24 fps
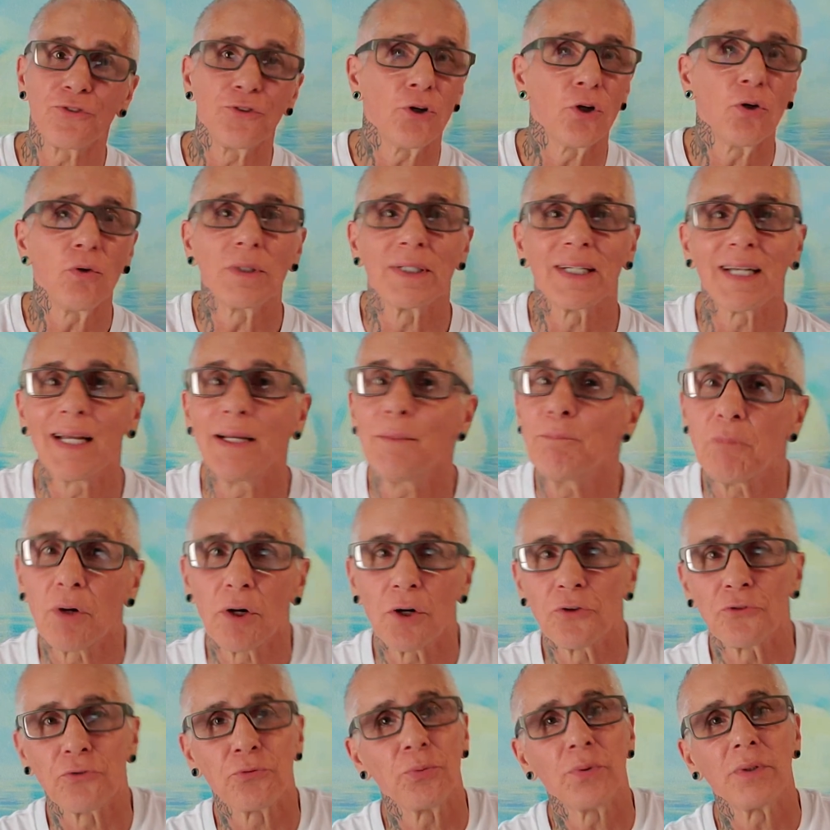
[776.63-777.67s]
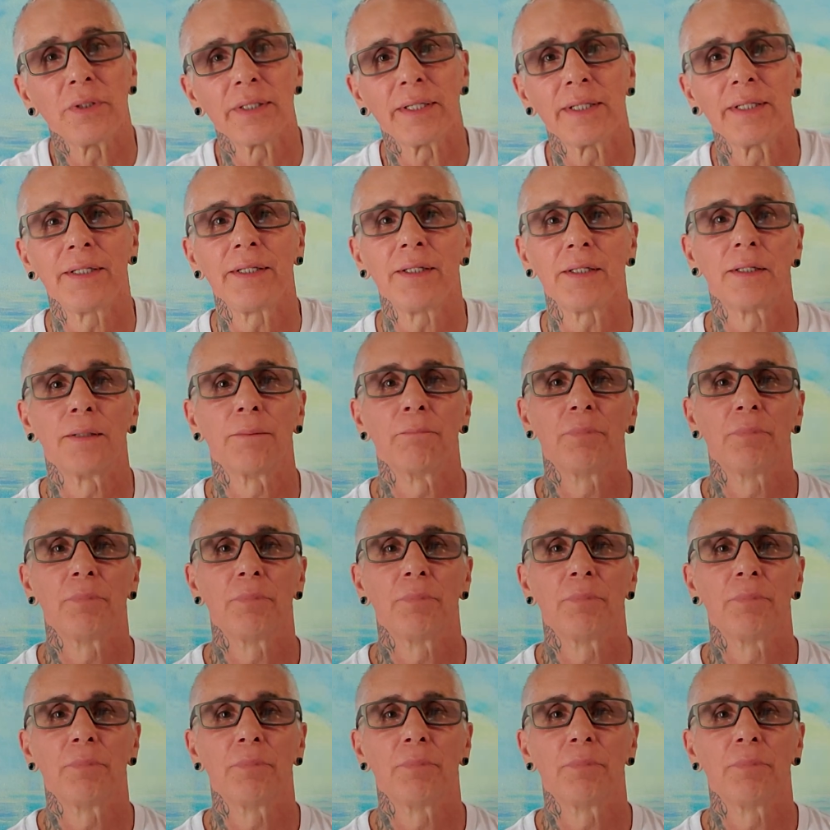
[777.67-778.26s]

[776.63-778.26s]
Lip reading: no gay bars really here,